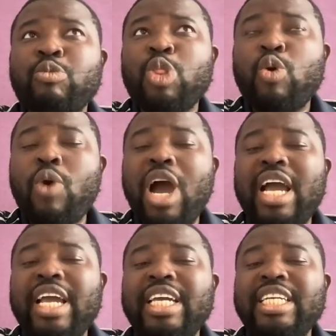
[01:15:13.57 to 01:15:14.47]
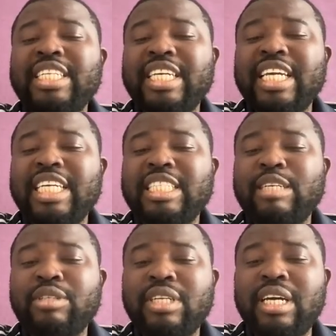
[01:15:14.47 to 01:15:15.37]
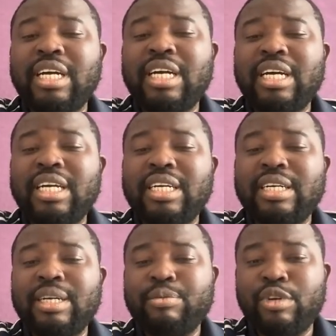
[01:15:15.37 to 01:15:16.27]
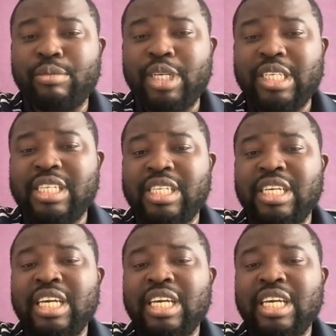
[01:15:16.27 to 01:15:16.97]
Why the exceptional promise